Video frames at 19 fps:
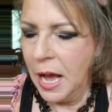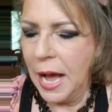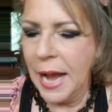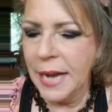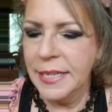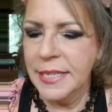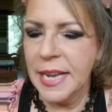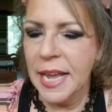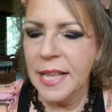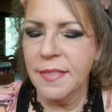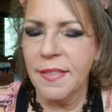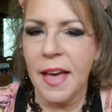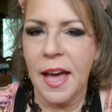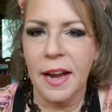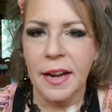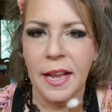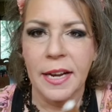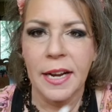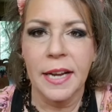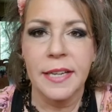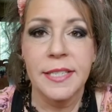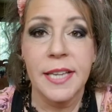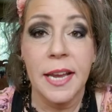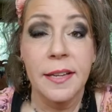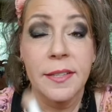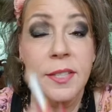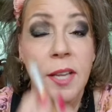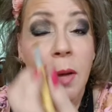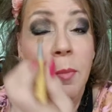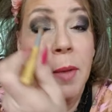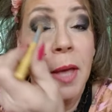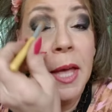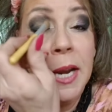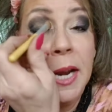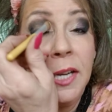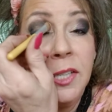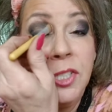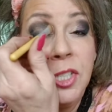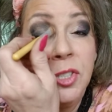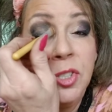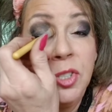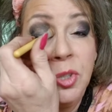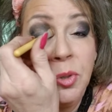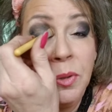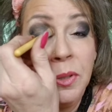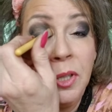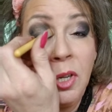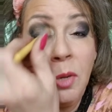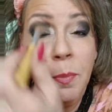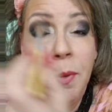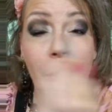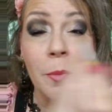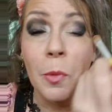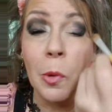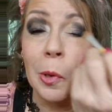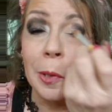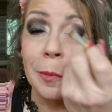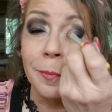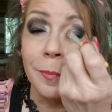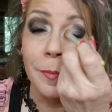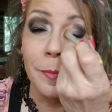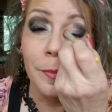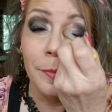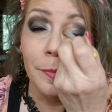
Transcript: I take that and I take some and I just do a little bit more.